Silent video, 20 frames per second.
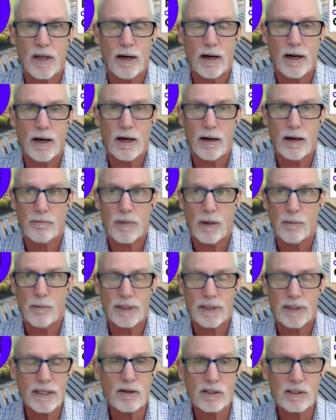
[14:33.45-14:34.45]
but
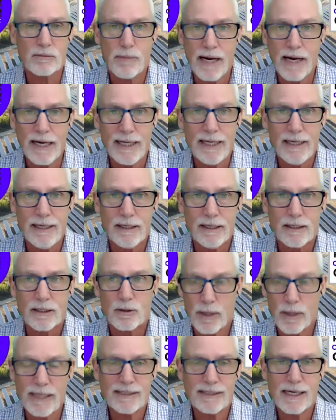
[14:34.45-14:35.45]
there's many
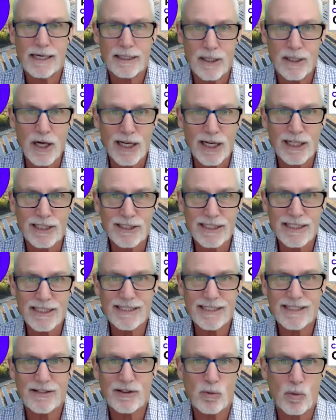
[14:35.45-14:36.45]
great
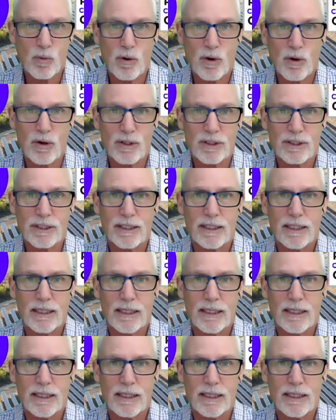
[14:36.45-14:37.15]
technologies in the world.